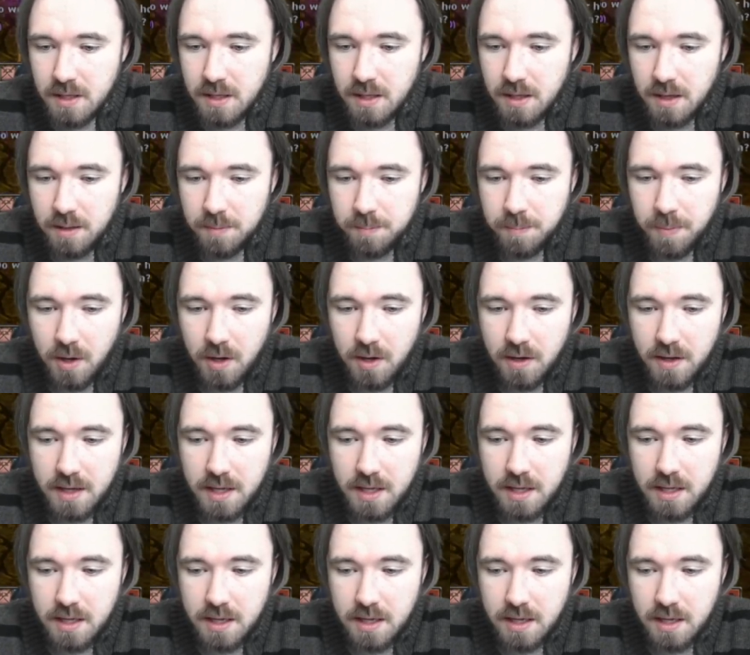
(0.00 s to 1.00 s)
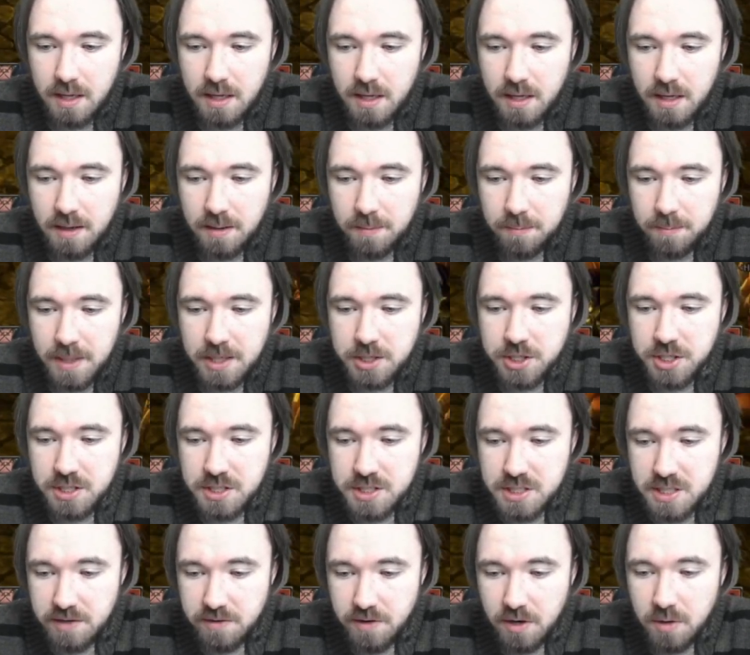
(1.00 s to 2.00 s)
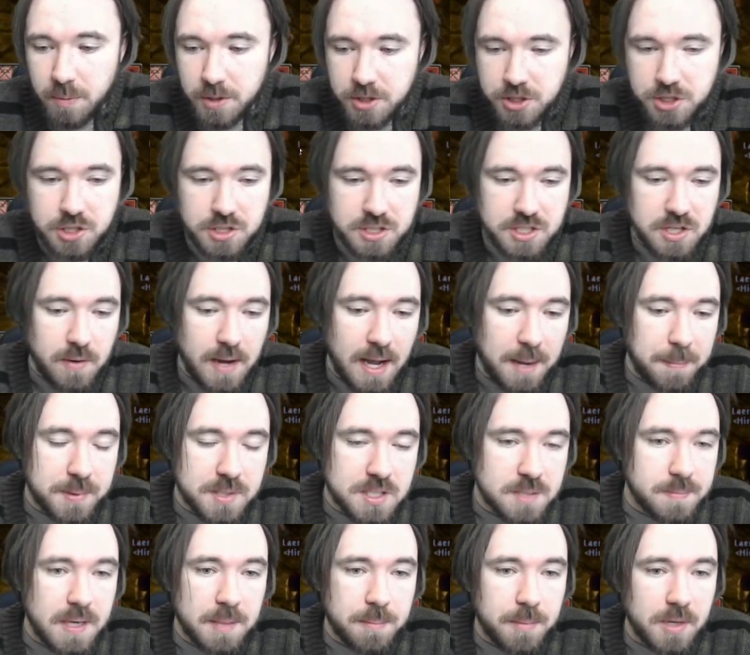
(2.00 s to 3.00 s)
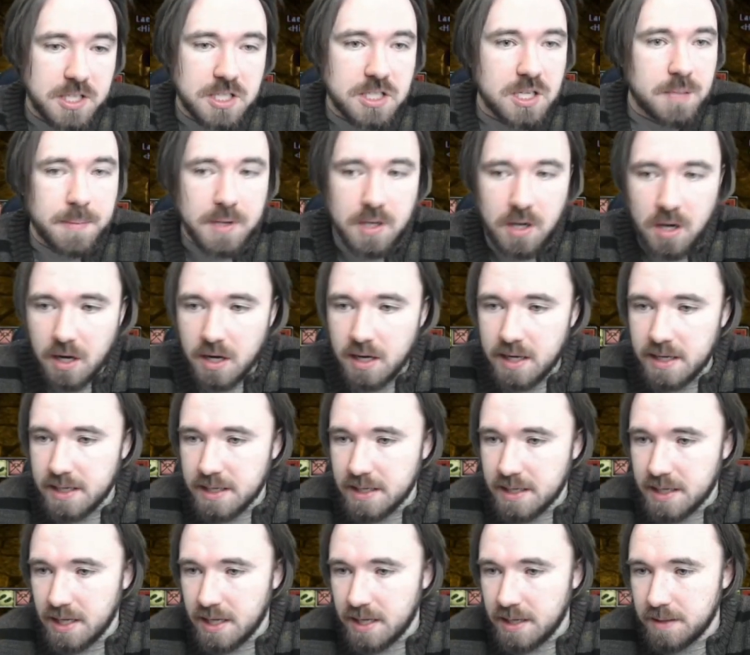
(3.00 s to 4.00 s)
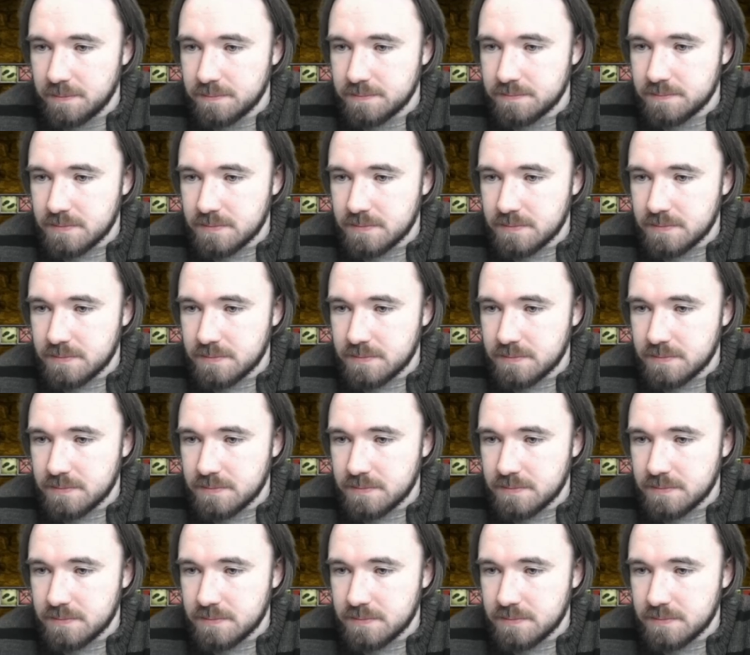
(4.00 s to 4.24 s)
By mashing 0, which just so happened to be my summon hireling key,